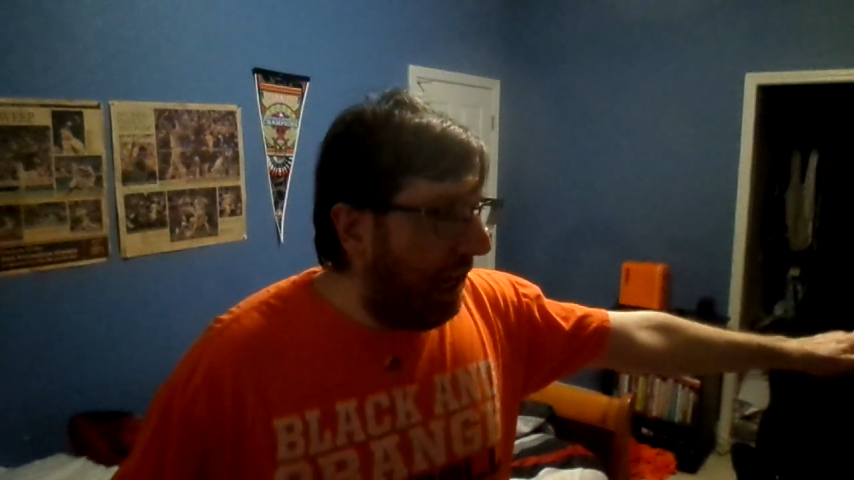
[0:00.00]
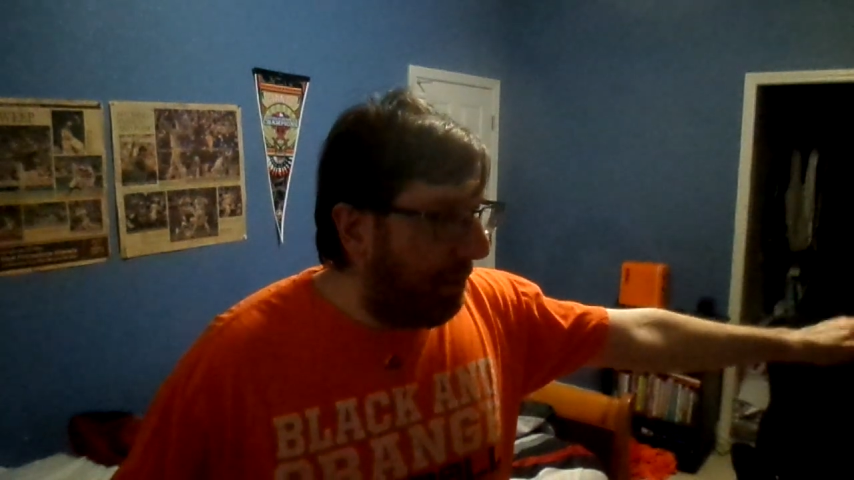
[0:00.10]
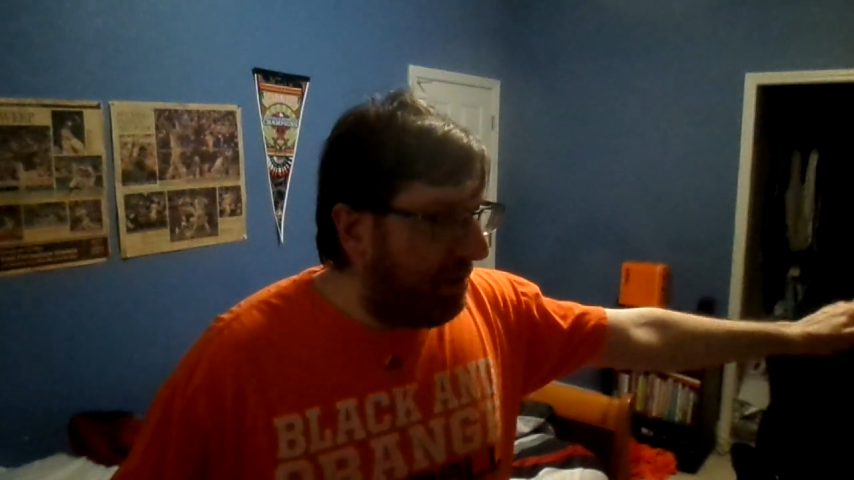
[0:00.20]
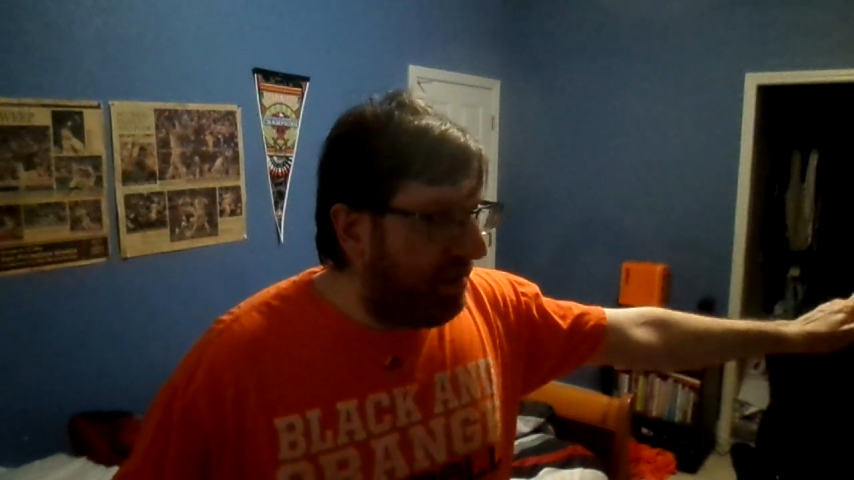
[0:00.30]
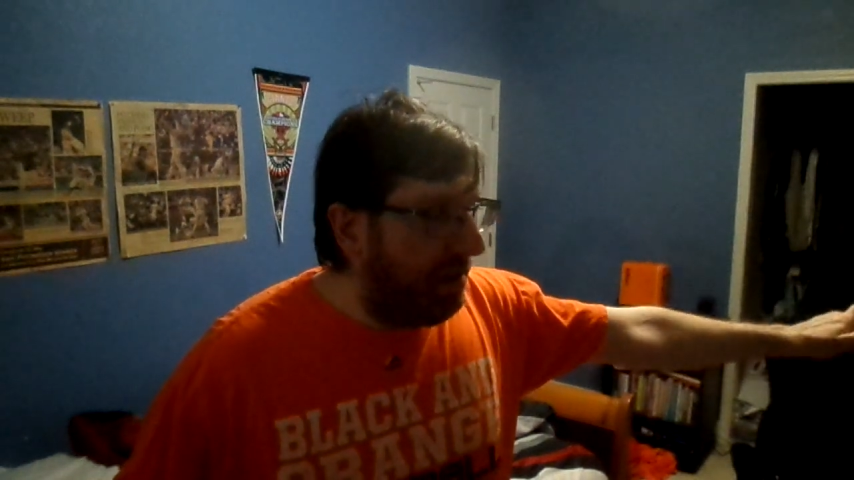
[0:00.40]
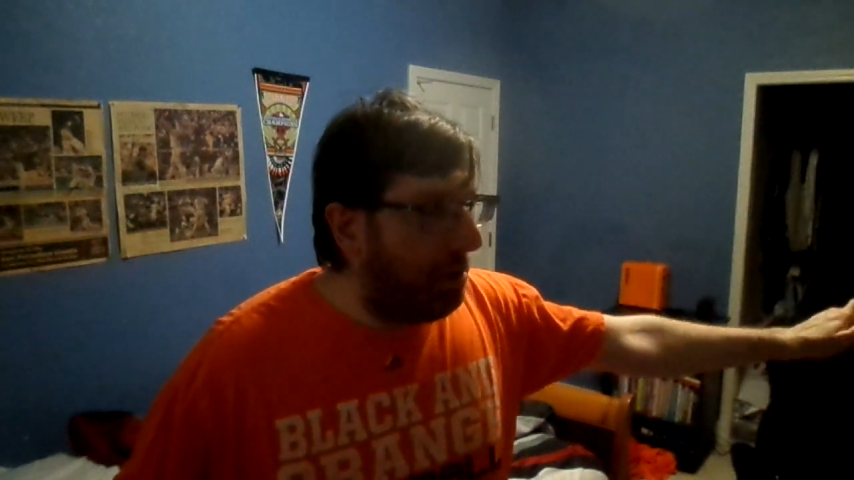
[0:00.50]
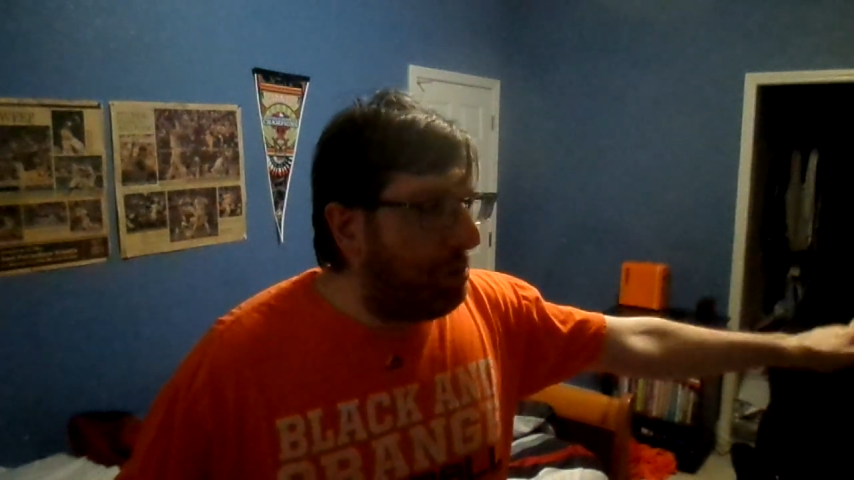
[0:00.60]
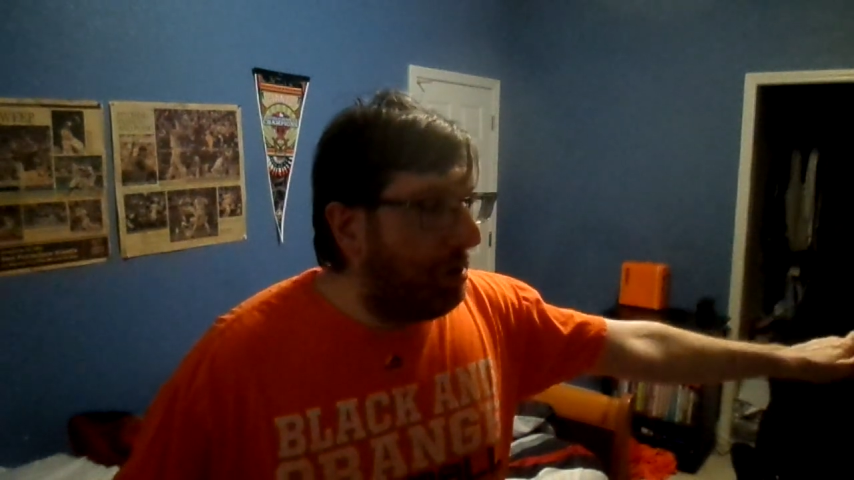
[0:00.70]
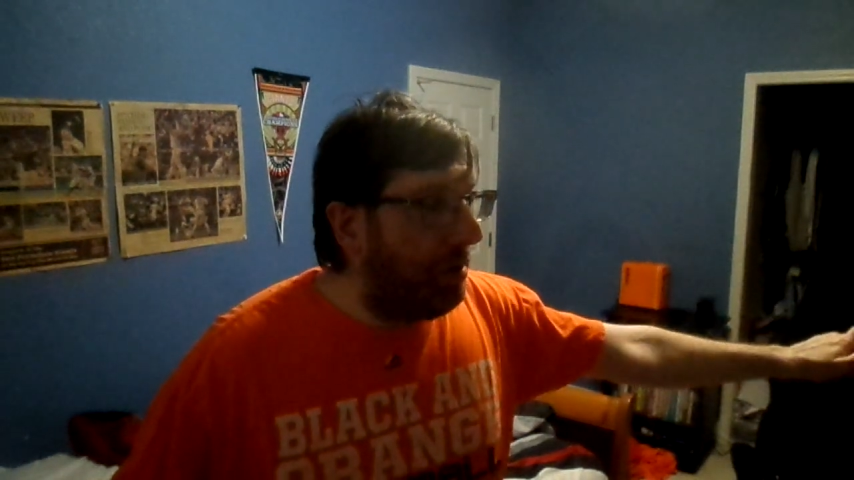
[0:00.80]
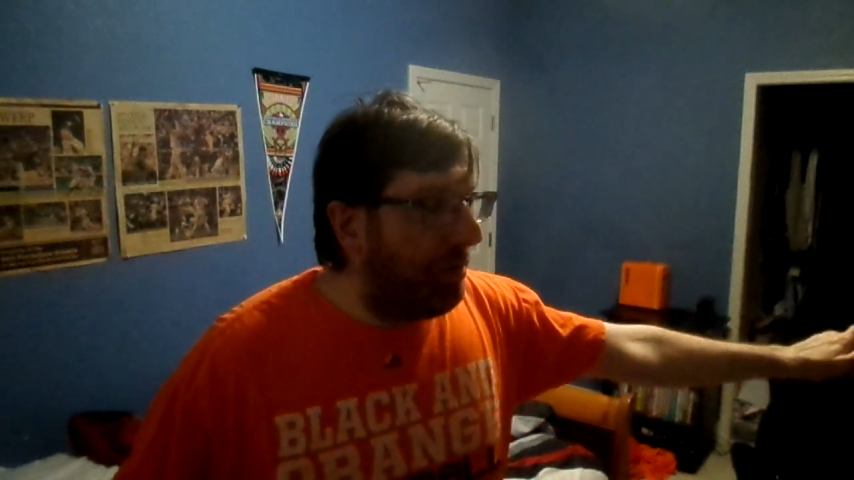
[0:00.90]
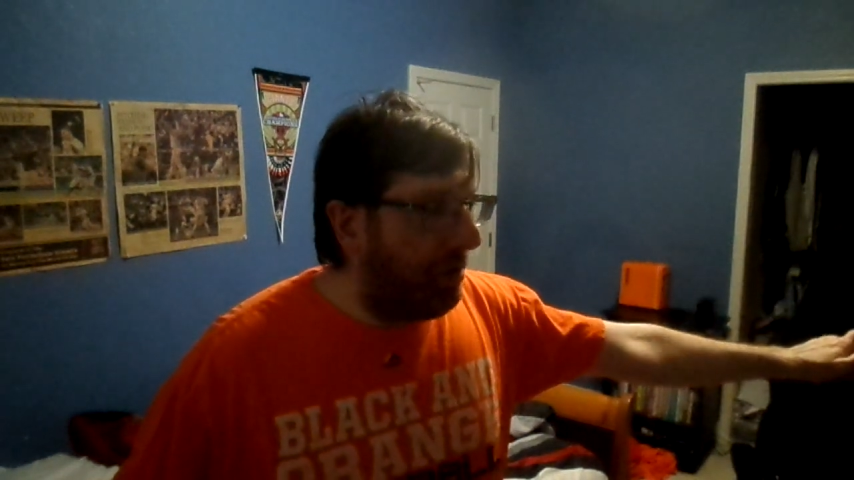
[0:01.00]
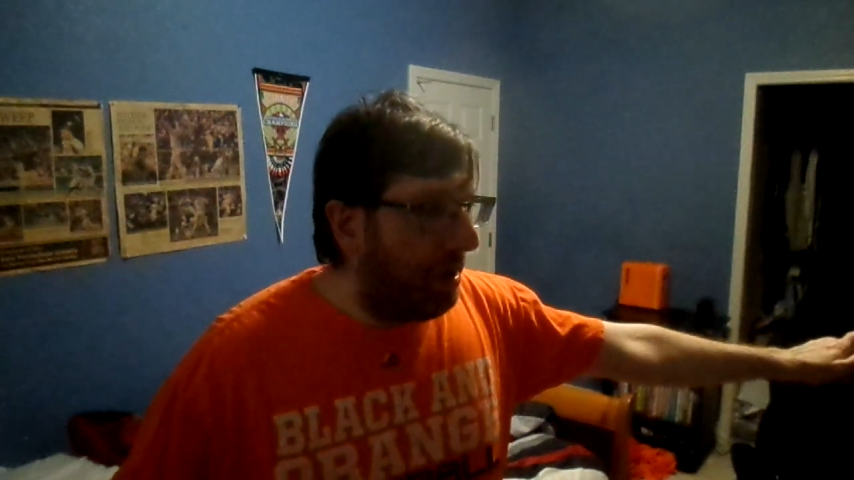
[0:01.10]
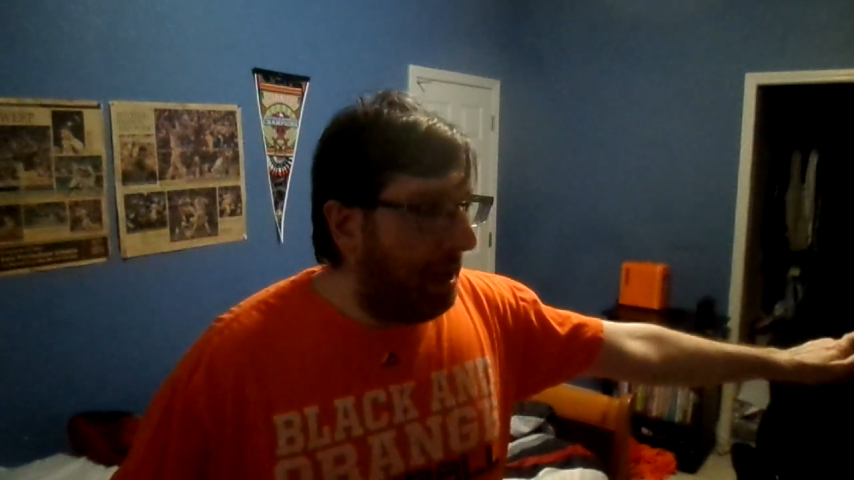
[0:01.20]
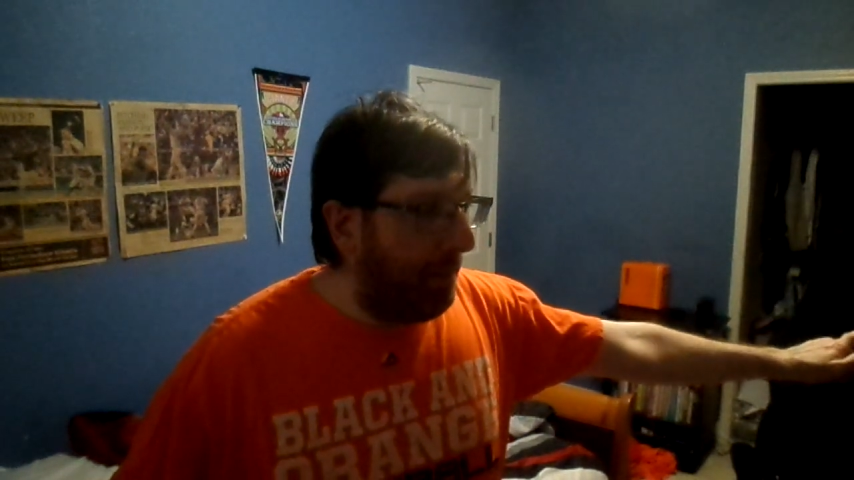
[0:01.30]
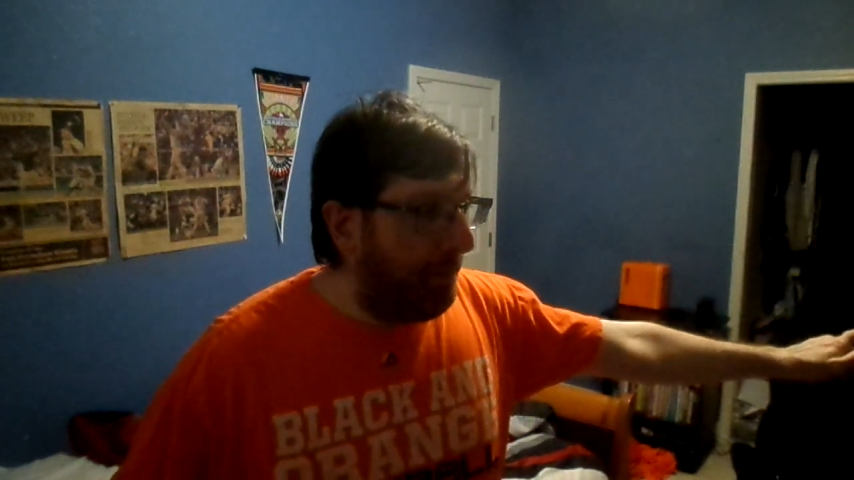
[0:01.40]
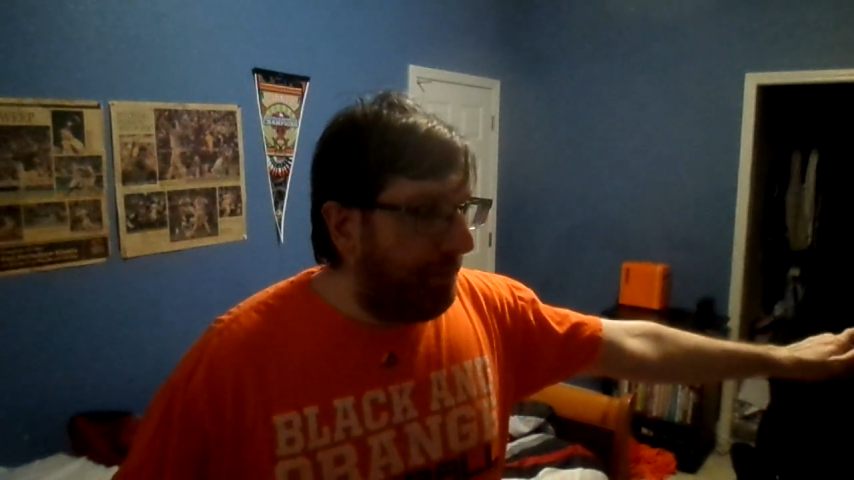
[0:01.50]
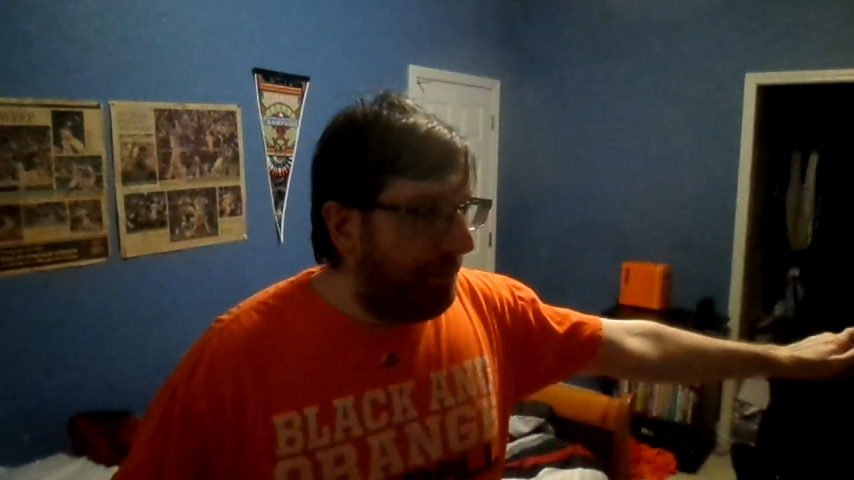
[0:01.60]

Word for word: I'm still rooting for them.